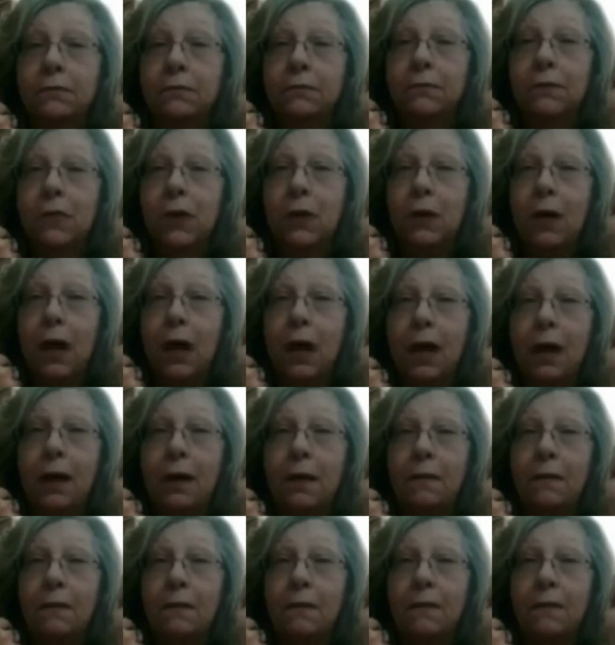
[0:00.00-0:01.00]

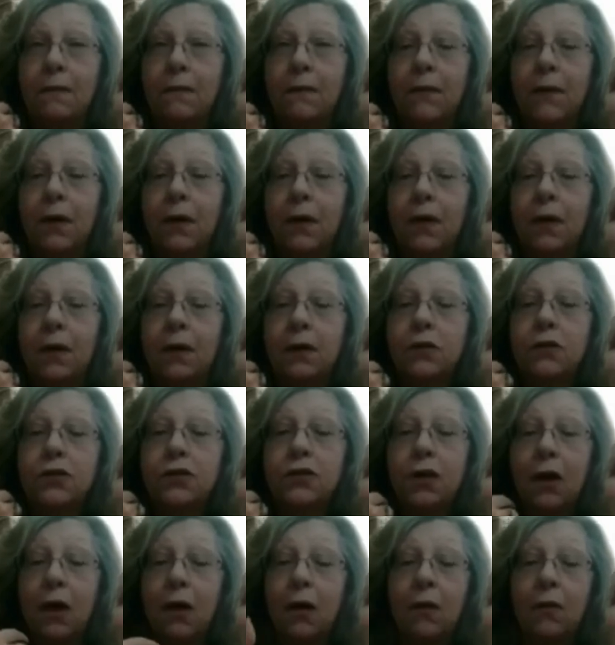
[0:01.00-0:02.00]
Okay?
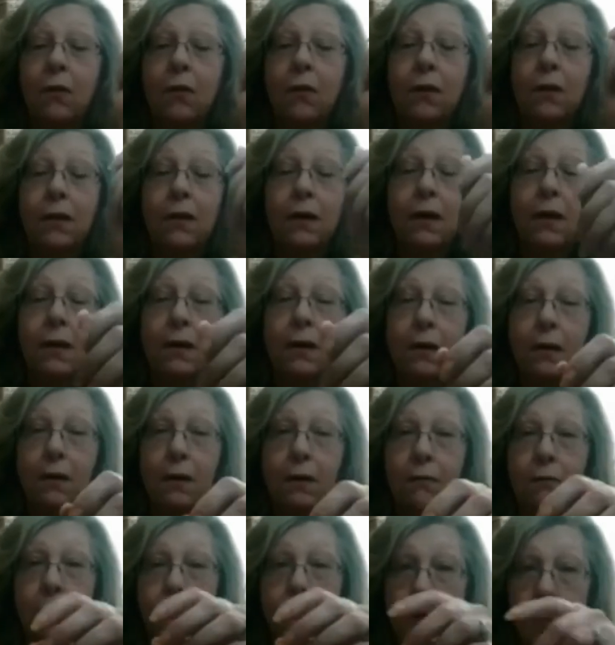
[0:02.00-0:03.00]
So,
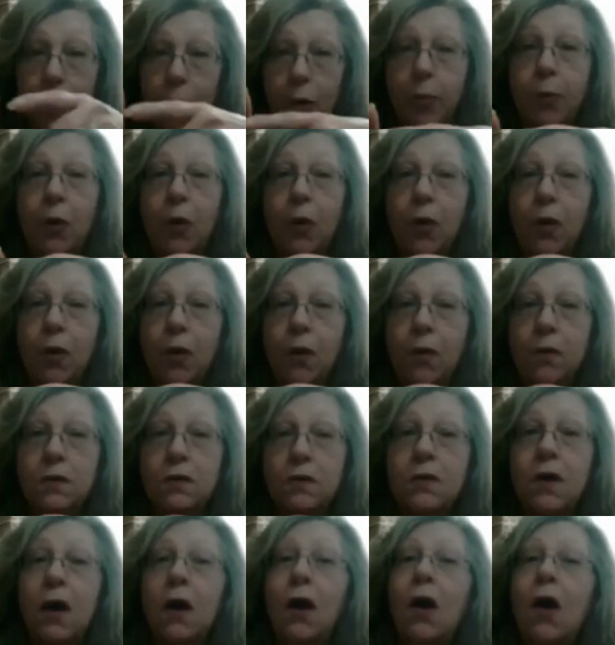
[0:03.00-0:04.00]
real
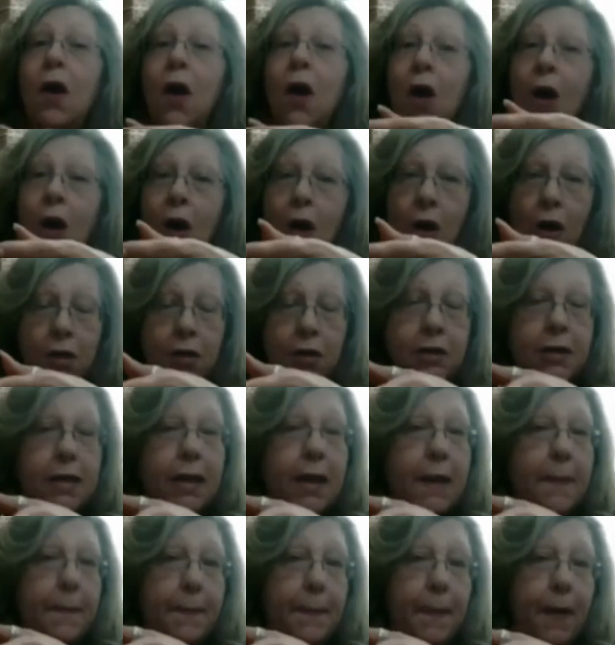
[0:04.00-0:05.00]
pearls, hard to
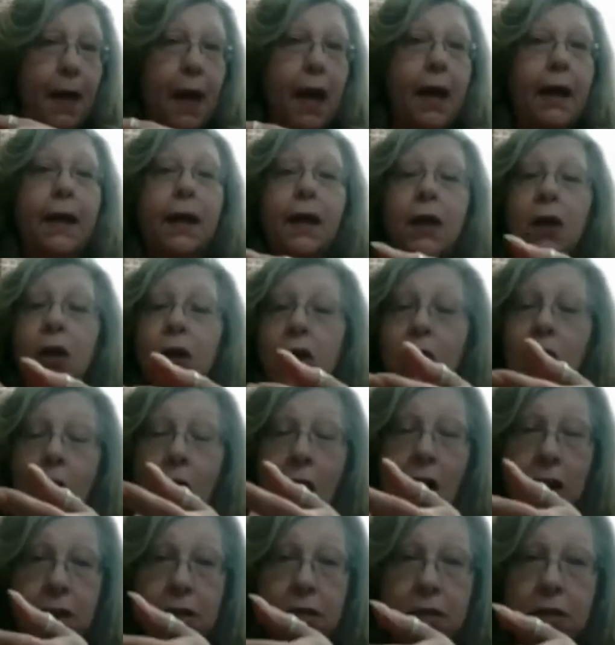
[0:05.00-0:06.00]
come by.
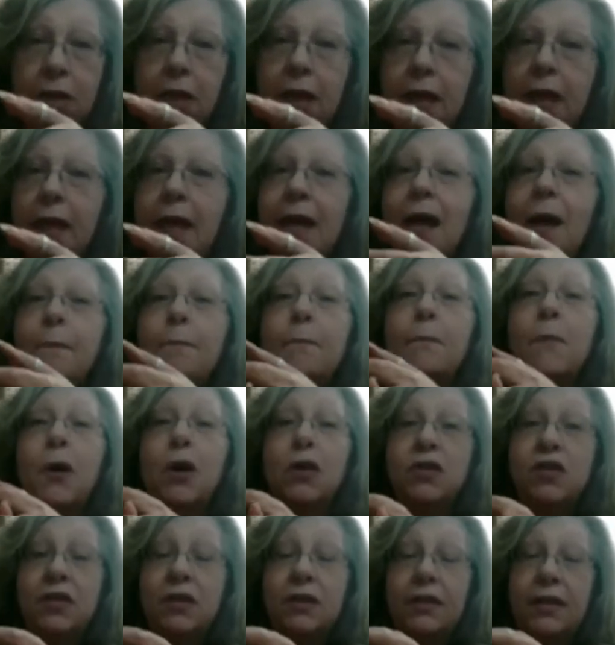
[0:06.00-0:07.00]
Costly,
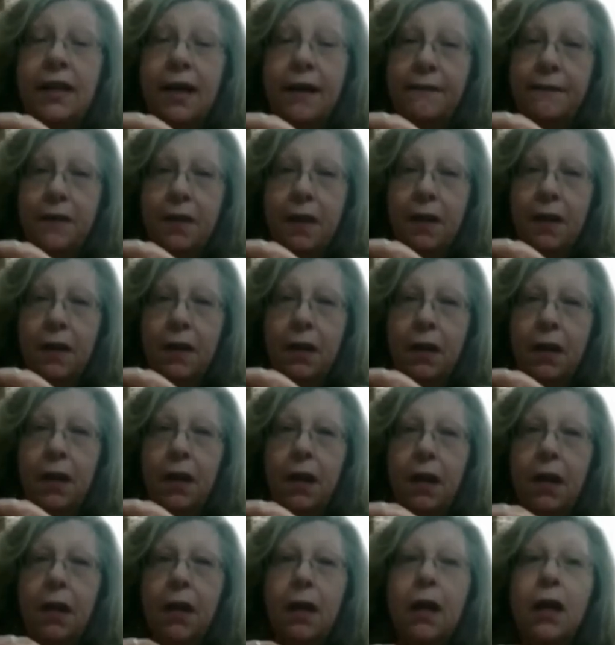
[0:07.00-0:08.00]
most definitely.
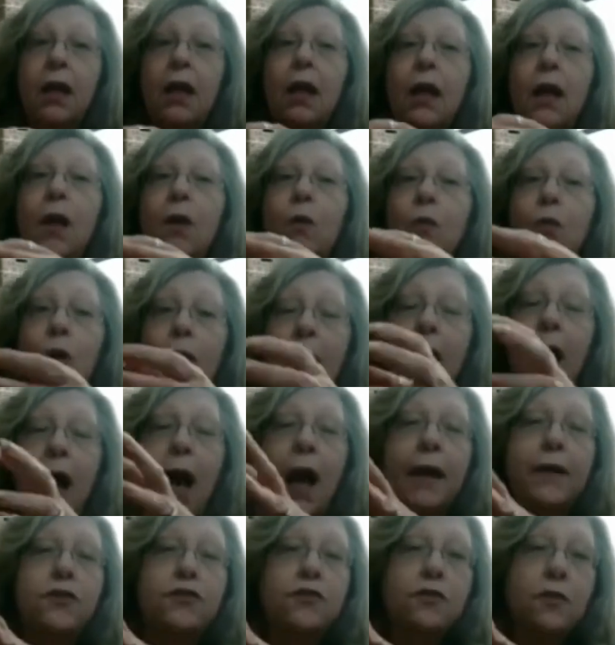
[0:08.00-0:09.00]
What
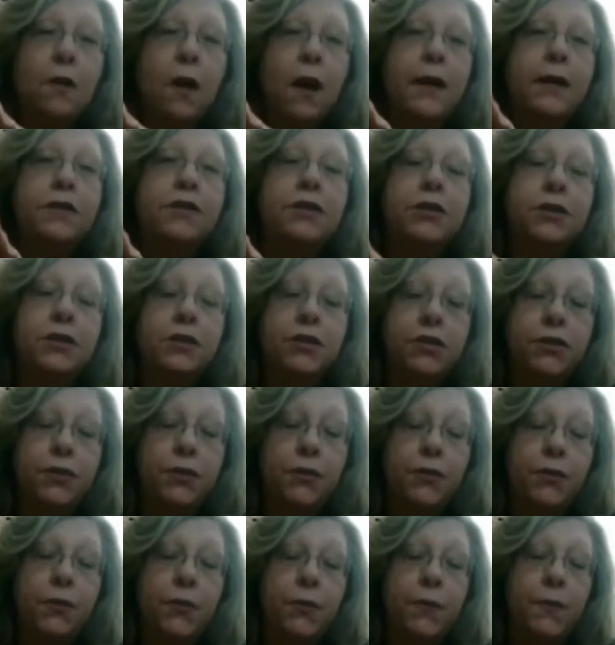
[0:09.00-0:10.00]
I try to
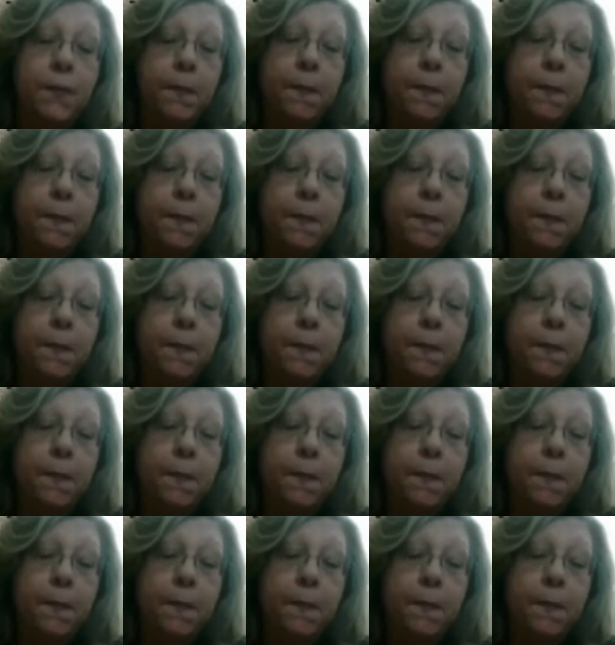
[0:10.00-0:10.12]
do